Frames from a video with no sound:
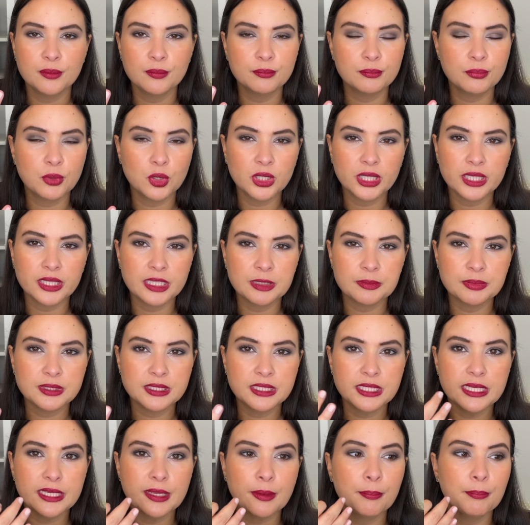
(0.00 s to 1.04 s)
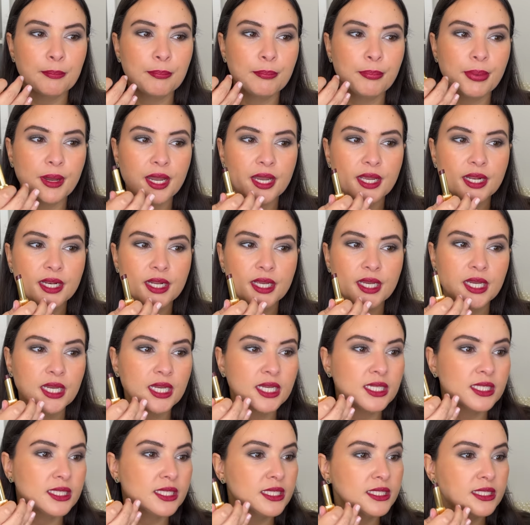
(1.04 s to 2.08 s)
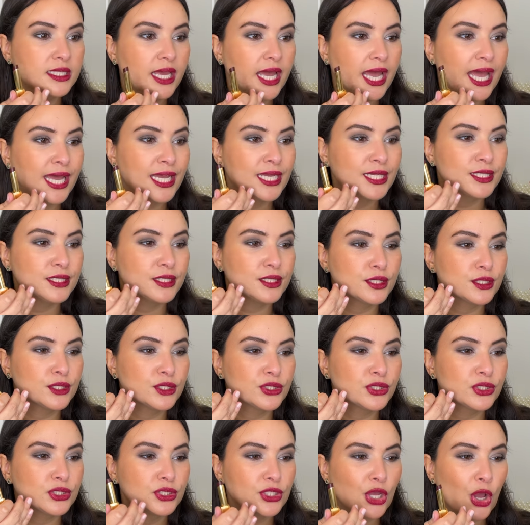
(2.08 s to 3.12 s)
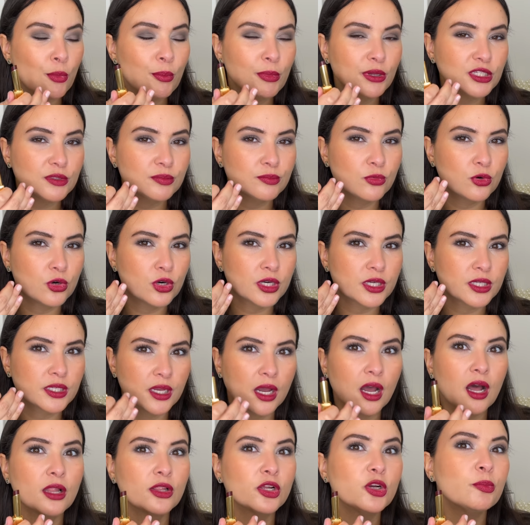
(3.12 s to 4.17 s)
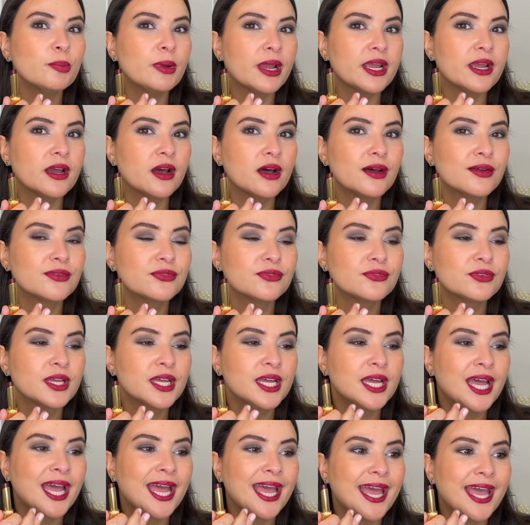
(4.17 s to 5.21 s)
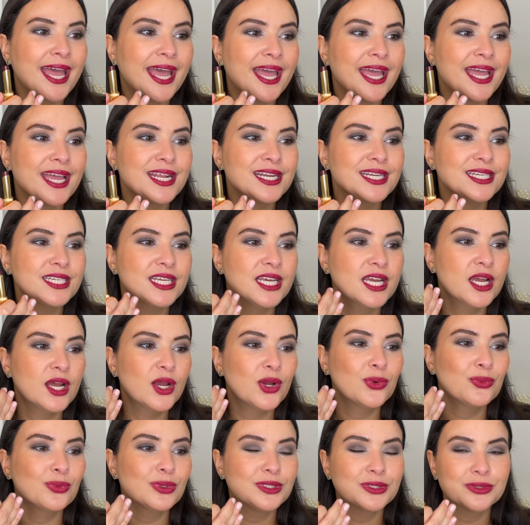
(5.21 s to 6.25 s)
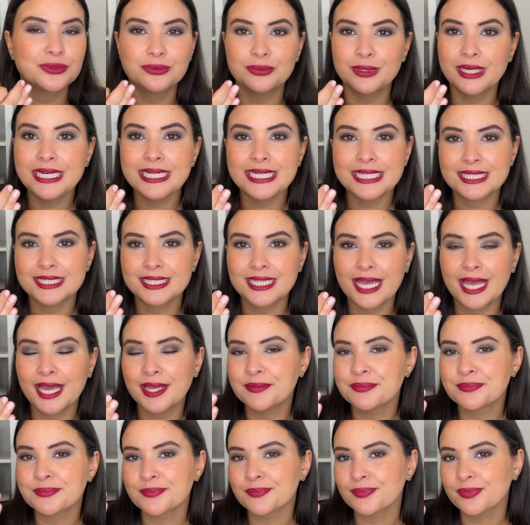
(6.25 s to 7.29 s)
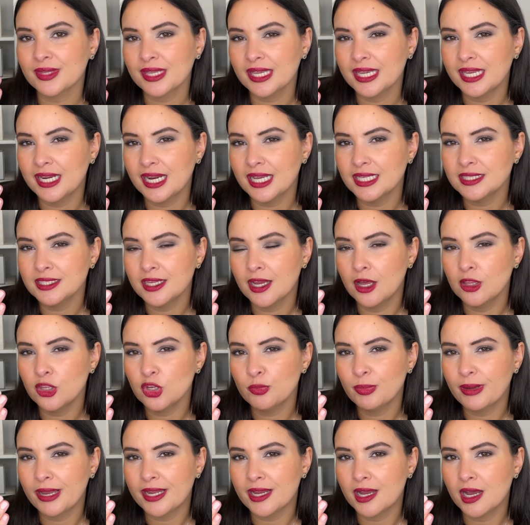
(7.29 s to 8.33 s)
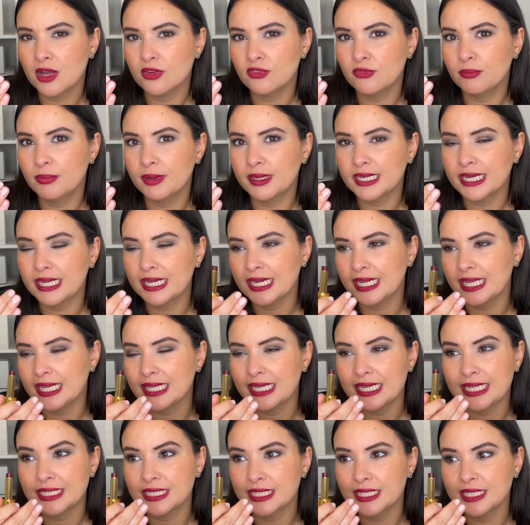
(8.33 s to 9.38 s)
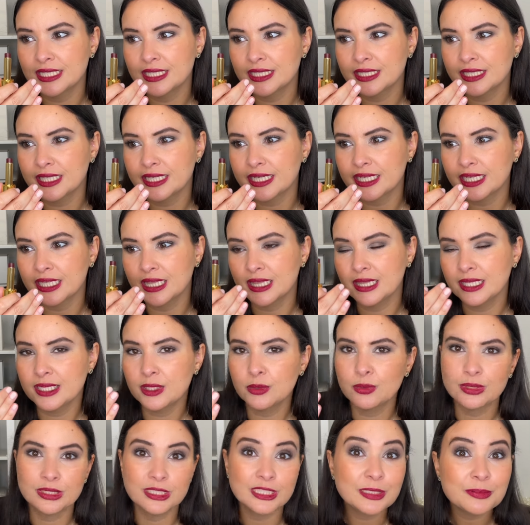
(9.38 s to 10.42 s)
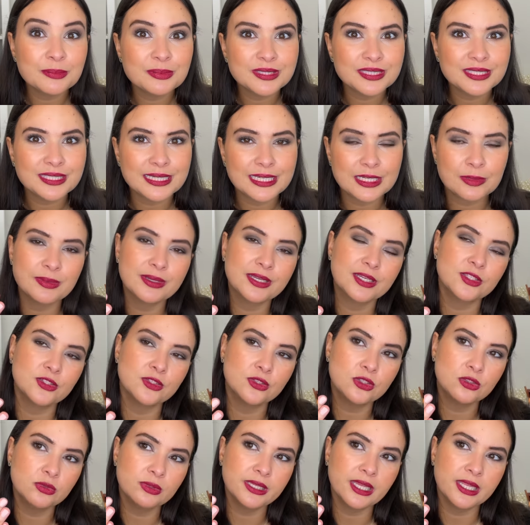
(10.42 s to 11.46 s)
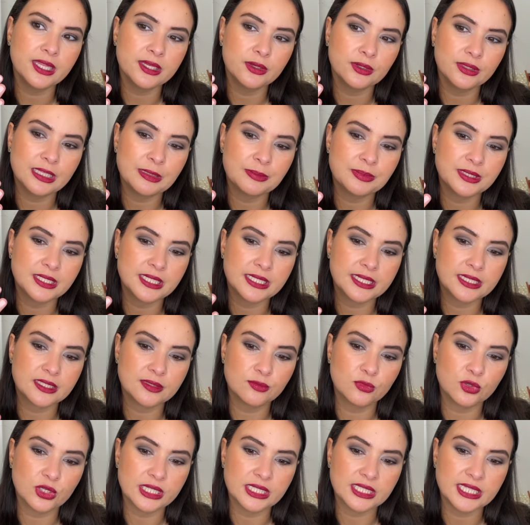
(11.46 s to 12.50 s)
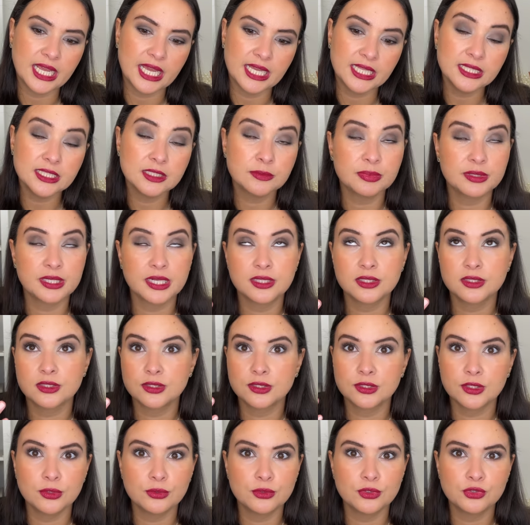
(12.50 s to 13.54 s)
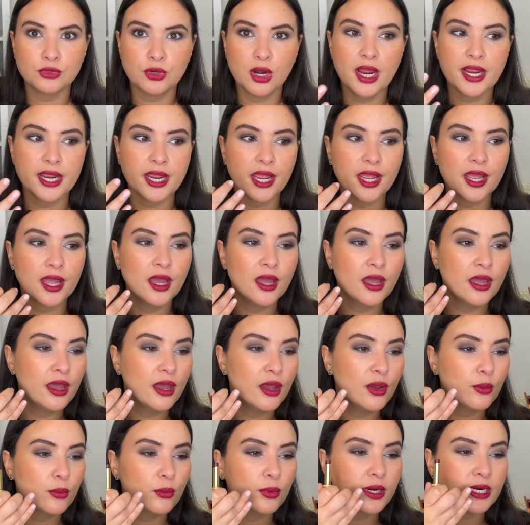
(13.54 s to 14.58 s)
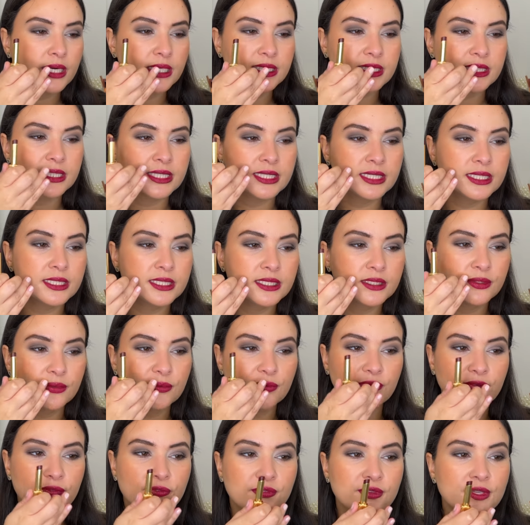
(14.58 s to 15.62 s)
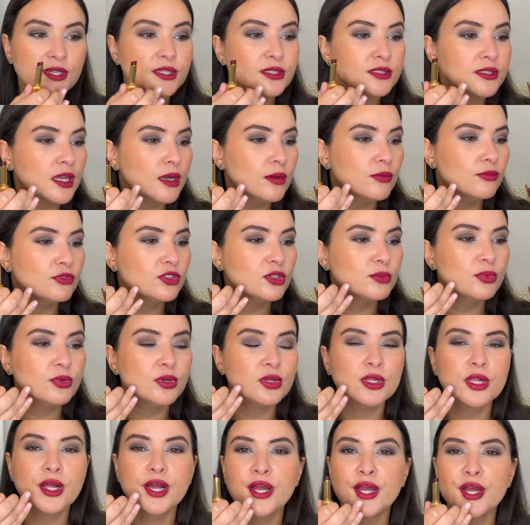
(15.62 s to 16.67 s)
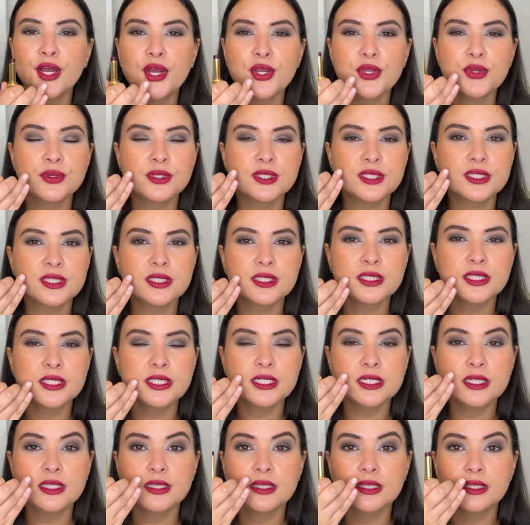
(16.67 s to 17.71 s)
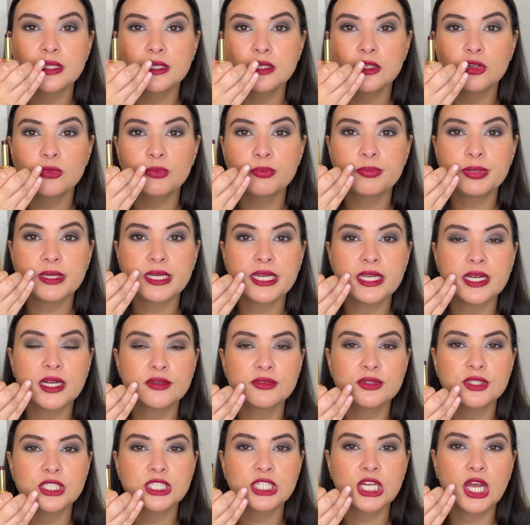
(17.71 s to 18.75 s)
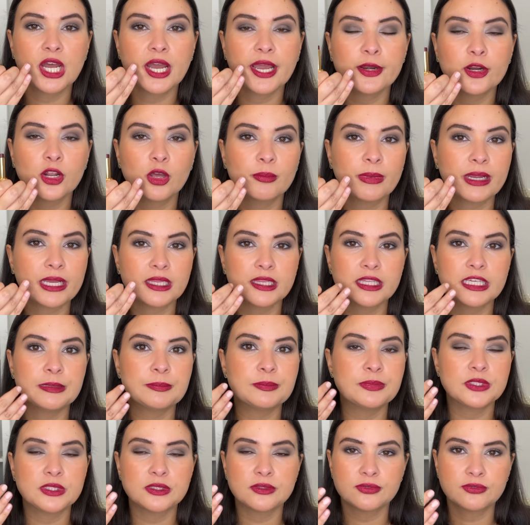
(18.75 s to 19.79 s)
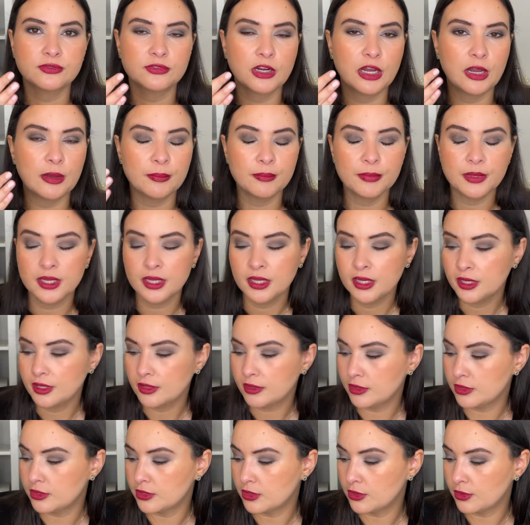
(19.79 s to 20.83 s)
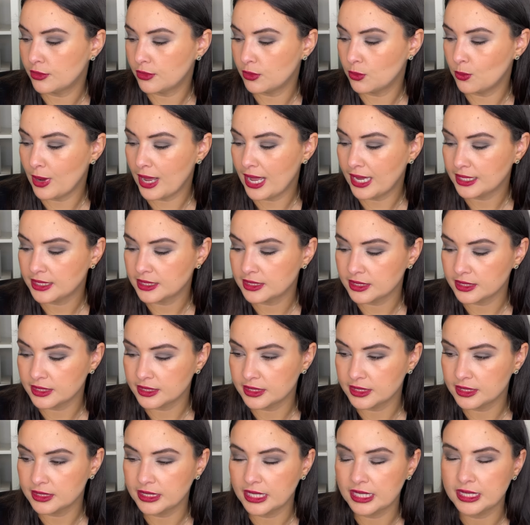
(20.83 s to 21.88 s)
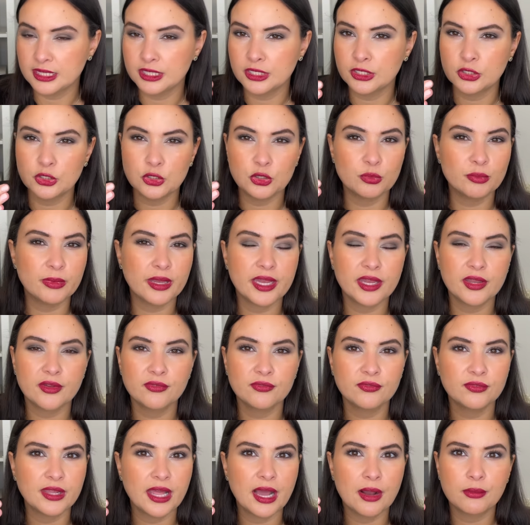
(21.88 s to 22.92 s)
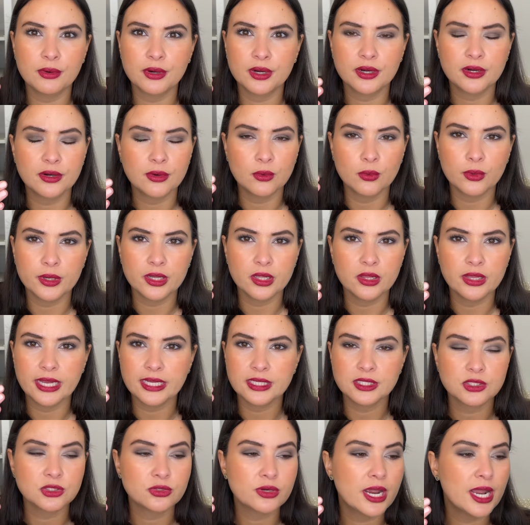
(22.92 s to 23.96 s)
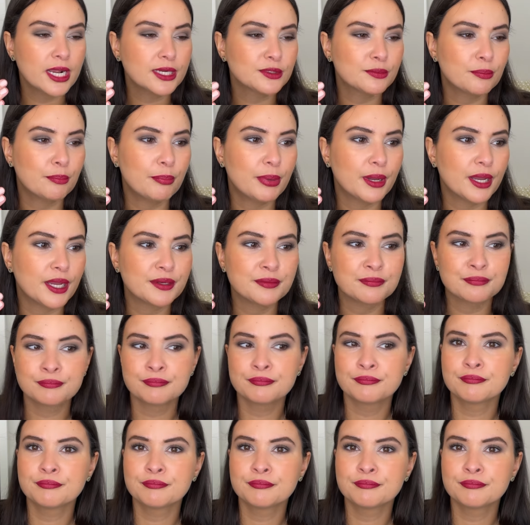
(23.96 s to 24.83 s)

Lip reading: bullet lipstick. But this has so much more color payoff. And what's great is that it has color payoff, but it isn't like a liquid lipstick, because usually a liquid lipstick is more intense, but it's so drying. Whereas this feels comfortable. You can see a little bit of shine on my lips from, you know, the waxes and the ume flower oil extract, but